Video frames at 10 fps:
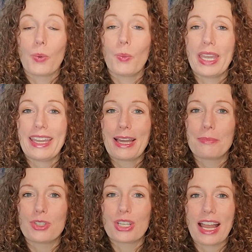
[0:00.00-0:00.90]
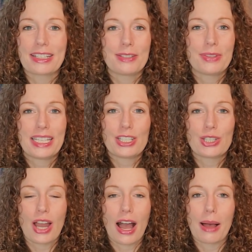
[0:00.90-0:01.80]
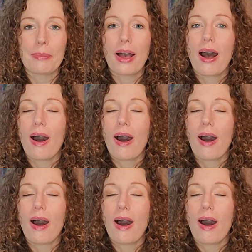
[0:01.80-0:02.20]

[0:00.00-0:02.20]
We objectively shop